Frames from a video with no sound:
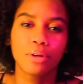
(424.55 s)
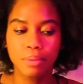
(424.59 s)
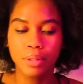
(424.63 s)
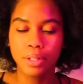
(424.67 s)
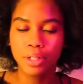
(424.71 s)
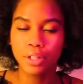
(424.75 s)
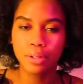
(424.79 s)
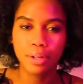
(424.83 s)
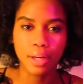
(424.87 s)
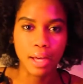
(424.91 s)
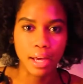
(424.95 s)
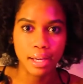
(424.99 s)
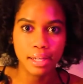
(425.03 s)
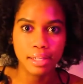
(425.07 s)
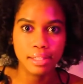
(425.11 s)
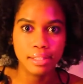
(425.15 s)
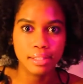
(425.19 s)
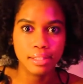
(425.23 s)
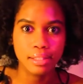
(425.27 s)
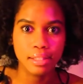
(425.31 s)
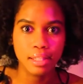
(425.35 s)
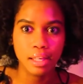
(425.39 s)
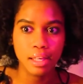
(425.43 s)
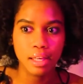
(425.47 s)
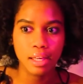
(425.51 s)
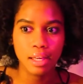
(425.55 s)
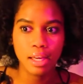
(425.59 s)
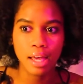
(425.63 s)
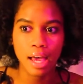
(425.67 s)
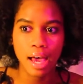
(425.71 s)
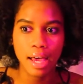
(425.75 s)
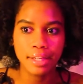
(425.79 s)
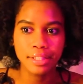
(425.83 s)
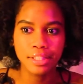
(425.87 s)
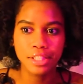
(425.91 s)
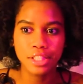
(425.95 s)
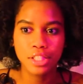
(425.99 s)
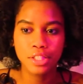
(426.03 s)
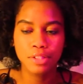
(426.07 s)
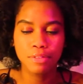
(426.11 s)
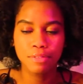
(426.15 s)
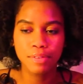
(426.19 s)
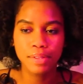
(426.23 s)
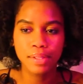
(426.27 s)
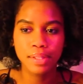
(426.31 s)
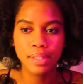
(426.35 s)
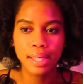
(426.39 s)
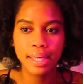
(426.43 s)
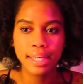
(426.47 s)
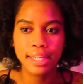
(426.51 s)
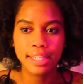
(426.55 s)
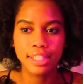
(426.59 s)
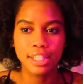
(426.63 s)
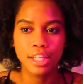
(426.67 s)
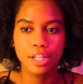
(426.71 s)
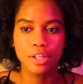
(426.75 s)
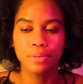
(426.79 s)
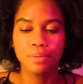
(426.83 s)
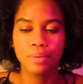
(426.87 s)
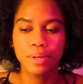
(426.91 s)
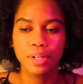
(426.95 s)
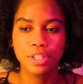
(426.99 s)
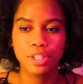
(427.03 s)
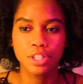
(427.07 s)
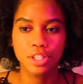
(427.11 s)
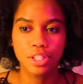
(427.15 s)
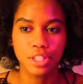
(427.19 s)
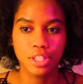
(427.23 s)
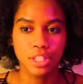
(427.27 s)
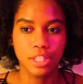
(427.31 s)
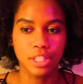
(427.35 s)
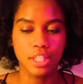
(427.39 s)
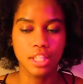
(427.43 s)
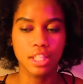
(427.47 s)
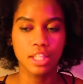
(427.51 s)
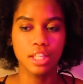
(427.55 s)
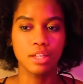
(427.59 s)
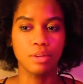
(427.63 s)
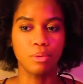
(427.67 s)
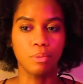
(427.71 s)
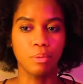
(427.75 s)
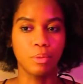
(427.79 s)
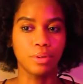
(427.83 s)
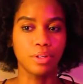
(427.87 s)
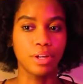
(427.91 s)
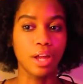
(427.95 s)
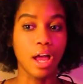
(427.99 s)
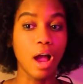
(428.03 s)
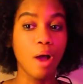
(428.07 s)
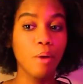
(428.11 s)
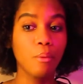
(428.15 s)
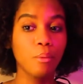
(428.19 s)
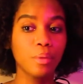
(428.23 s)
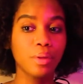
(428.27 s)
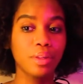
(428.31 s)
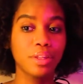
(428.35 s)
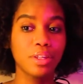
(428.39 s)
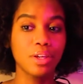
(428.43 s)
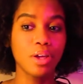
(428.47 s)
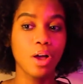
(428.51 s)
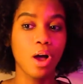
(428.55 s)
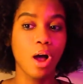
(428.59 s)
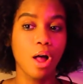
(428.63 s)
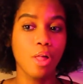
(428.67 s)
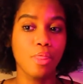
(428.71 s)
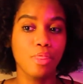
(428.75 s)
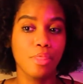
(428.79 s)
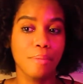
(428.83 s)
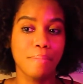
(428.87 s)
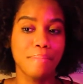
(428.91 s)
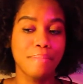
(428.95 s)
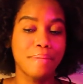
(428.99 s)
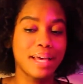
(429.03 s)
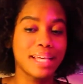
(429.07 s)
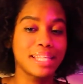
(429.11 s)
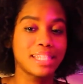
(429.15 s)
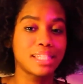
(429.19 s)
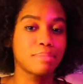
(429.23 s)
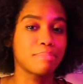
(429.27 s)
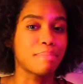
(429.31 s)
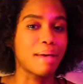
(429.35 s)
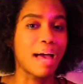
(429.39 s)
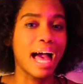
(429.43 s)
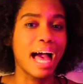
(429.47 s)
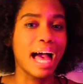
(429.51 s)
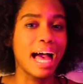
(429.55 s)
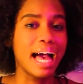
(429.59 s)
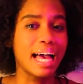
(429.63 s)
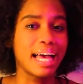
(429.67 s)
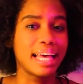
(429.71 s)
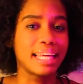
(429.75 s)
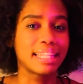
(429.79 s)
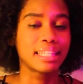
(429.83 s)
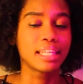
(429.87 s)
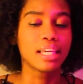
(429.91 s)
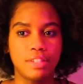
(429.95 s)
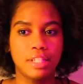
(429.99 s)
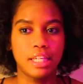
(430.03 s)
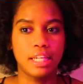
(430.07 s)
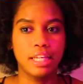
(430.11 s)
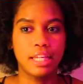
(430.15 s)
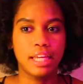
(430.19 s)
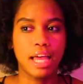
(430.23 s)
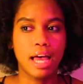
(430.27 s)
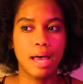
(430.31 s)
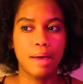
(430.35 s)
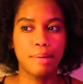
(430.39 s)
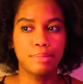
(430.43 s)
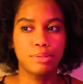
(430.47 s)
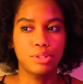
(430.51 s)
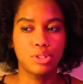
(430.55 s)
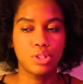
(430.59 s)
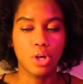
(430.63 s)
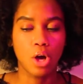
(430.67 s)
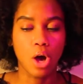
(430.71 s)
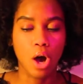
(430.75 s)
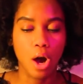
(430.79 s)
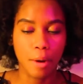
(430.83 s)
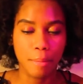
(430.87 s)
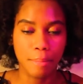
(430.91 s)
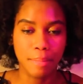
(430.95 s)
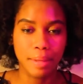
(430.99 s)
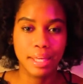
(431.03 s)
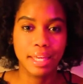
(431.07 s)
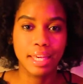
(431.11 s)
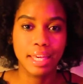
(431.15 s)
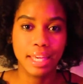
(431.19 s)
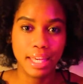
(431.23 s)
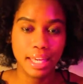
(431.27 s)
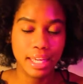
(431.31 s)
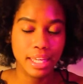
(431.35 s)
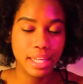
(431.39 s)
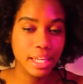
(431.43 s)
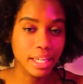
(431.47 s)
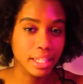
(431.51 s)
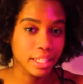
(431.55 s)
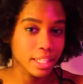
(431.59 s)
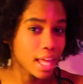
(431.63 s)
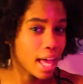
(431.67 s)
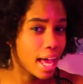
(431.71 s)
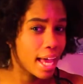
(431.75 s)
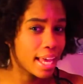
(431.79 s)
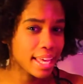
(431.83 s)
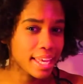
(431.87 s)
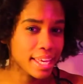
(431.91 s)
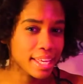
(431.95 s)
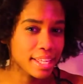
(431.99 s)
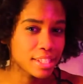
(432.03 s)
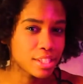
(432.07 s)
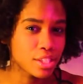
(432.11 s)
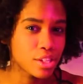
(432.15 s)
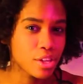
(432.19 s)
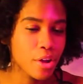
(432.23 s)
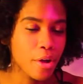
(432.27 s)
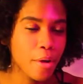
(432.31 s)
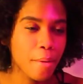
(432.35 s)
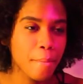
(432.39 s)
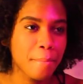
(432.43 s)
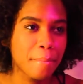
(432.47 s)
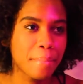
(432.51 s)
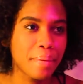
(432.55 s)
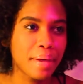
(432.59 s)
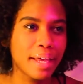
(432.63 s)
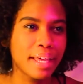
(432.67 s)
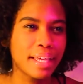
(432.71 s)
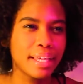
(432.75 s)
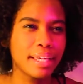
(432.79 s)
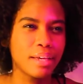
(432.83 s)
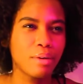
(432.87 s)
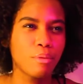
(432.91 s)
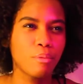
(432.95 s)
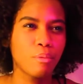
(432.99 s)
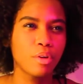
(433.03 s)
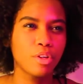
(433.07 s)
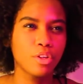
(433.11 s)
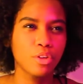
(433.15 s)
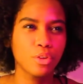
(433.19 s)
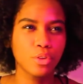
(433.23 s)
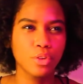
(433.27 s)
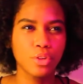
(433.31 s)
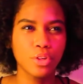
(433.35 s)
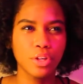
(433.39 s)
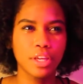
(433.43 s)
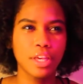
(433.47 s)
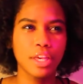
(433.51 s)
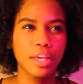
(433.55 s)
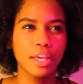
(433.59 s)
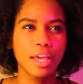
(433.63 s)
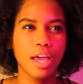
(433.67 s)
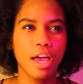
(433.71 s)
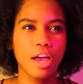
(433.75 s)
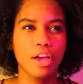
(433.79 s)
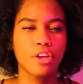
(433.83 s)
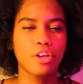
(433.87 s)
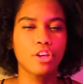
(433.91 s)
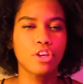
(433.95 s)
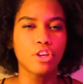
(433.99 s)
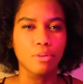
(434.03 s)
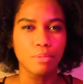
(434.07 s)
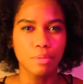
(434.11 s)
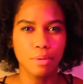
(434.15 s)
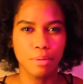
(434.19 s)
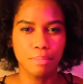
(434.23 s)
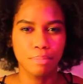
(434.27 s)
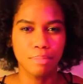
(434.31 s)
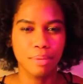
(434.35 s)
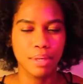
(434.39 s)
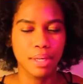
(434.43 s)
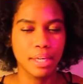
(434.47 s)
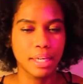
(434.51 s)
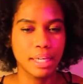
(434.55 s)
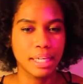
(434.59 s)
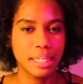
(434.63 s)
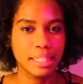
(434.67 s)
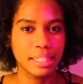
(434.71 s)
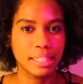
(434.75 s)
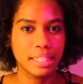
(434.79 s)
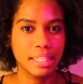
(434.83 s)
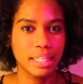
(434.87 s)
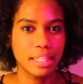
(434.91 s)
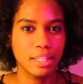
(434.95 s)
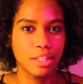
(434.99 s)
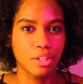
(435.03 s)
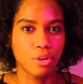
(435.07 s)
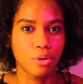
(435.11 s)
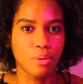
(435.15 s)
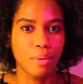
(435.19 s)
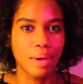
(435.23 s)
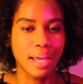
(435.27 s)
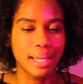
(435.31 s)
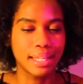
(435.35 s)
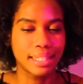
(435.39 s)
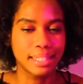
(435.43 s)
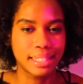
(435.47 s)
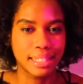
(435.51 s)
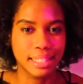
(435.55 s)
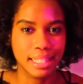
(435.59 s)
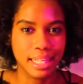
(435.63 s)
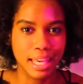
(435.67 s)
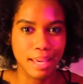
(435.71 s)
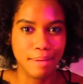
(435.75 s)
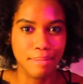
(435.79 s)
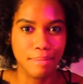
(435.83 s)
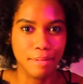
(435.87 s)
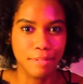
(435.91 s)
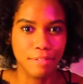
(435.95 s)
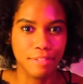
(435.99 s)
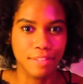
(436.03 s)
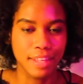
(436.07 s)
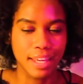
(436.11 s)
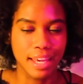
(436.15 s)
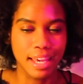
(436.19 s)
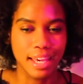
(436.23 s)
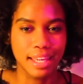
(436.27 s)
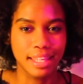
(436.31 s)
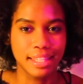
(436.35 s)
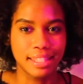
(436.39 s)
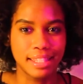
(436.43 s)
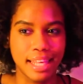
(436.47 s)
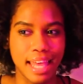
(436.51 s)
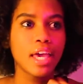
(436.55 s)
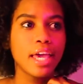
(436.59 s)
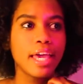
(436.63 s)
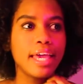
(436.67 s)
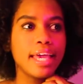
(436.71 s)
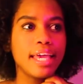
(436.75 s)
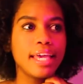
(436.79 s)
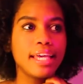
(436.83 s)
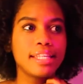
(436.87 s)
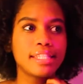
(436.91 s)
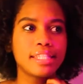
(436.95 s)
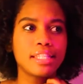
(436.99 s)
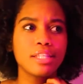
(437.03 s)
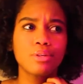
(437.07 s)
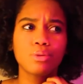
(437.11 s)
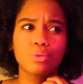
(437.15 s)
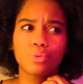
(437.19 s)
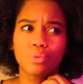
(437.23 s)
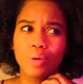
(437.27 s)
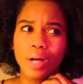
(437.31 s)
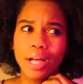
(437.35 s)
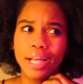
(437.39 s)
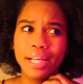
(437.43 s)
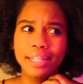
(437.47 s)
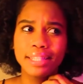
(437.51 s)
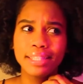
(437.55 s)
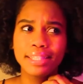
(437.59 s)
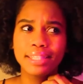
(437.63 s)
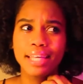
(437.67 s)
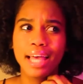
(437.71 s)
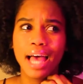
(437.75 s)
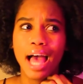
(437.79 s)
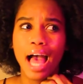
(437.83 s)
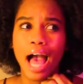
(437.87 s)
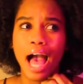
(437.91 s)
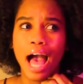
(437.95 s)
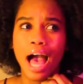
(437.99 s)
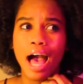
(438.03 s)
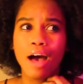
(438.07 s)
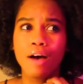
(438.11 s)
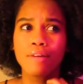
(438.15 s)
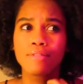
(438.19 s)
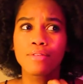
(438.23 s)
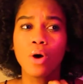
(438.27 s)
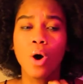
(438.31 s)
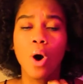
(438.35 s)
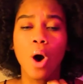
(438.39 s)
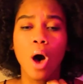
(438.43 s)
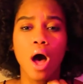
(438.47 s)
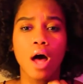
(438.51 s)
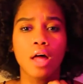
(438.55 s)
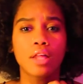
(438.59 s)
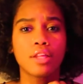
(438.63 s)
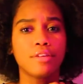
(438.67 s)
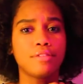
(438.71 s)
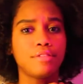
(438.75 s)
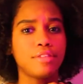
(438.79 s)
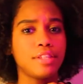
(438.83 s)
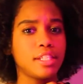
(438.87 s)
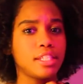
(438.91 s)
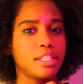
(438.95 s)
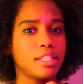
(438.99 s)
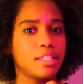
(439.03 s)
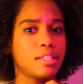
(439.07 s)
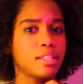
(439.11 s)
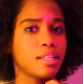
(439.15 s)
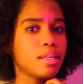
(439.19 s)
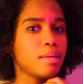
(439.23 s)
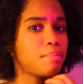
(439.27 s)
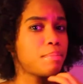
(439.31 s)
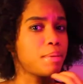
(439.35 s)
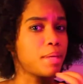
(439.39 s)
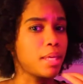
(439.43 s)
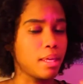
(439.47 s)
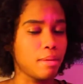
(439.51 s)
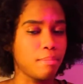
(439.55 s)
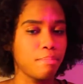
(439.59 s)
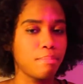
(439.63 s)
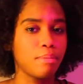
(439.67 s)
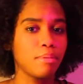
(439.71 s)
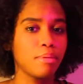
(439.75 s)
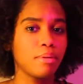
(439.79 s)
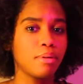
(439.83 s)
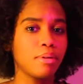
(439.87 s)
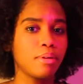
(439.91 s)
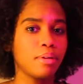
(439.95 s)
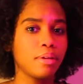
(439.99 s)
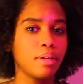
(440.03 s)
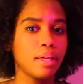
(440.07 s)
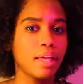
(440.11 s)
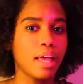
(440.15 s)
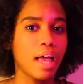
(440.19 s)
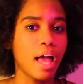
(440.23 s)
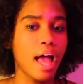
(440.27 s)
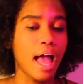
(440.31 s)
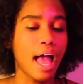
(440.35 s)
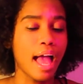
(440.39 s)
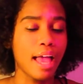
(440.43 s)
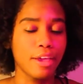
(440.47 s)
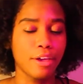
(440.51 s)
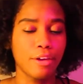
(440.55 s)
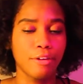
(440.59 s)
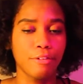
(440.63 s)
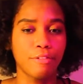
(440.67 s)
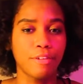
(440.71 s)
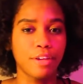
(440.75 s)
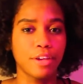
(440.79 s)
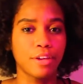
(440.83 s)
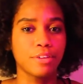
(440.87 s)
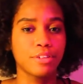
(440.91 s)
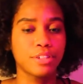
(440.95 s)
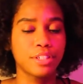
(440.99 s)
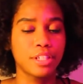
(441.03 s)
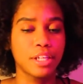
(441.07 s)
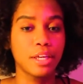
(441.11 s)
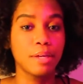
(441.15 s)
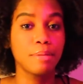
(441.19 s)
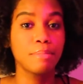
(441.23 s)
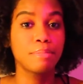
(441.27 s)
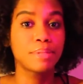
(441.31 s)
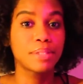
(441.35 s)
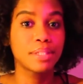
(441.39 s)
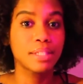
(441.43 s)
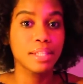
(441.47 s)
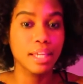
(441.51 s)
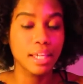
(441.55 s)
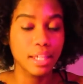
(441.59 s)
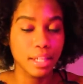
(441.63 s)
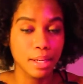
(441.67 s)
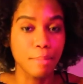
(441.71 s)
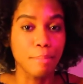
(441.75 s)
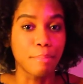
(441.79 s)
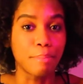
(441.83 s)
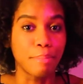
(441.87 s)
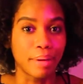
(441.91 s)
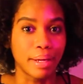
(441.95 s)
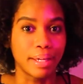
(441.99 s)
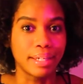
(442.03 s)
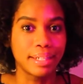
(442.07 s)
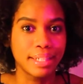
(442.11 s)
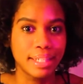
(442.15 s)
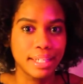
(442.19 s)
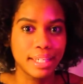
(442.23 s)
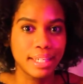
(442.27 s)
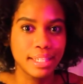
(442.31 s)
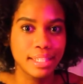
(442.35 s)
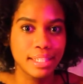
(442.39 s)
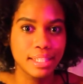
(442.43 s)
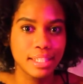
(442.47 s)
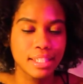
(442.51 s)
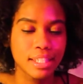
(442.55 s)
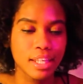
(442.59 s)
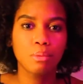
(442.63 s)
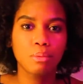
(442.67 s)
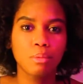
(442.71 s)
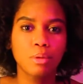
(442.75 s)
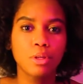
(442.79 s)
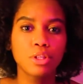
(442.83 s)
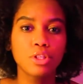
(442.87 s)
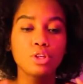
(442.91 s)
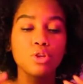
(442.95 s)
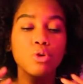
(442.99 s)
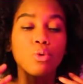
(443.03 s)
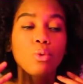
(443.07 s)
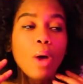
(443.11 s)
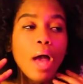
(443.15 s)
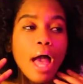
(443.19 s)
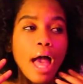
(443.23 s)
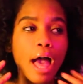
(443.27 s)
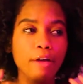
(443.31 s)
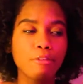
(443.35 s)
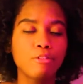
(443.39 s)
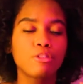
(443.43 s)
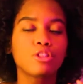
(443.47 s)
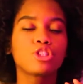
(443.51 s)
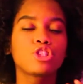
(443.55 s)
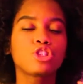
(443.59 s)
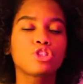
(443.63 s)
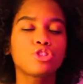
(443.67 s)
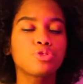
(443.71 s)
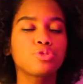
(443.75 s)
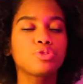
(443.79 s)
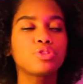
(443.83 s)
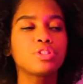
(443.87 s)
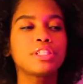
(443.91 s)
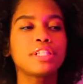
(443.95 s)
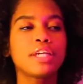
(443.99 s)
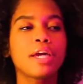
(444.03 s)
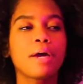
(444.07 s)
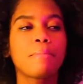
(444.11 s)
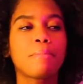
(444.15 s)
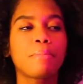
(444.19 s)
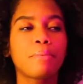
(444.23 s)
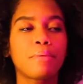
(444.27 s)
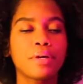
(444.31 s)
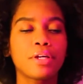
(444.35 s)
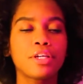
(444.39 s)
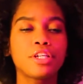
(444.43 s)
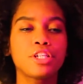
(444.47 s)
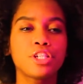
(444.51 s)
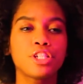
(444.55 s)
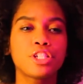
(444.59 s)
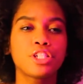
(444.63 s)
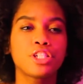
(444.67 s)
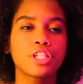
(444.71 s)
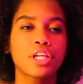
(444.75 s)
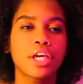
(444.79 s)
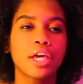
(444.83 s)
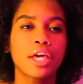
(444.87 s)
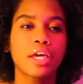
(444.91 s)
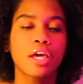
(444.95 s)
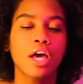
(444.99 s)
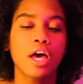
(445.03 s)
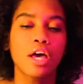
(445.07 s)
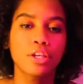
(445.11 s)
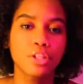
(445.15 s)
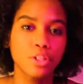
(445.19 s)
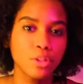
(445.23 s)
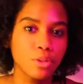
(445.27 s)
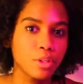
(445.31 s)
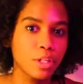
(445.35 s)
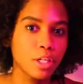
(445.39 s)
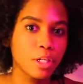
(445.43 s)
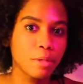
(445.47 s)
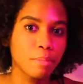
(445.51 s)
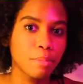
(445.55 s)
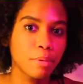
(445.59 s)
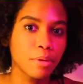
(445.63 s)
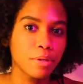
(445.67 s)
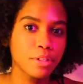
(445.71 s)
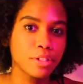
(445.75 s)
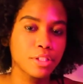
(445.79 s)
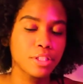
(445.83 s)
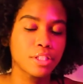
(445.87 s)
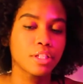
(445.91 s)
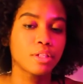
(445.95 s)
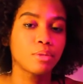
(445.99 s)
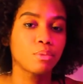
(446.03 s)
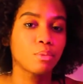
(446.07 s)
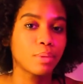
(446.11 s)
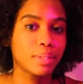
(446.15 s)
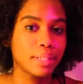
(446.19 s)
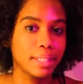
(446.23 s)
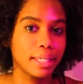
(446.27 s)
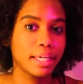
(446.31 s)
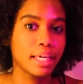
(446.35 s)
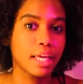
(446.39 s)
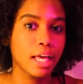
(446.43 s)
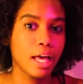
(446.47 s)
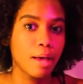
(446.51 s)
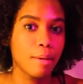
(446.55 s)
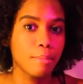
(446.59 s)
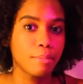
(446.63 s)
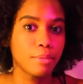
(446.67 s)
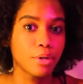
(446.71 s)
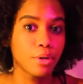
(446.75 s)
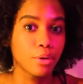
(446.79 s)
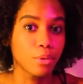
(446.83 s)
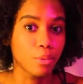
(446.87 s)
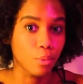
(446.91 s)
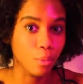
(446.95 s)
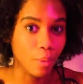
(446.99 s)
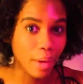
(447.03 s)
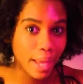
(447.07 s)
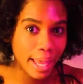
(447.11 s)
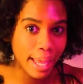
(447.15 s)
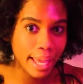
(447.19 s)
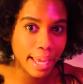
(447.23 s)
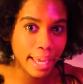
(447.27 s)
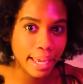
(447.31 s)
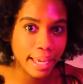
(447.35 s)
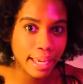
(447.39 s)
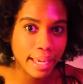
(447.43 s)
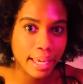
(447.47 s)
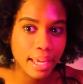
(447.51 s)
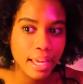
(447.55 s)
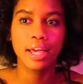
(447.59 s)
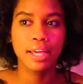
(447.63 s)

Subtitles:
What do you guys think? I just feel like Generation Z, we're not really on the best path. Dating apps are making it a lot easier, but when you're looking at human beings in the grand scheme of things, is it right to have all of these people at your fingertips in abundance? Will you ever truly appreciate a unique person when they come your way?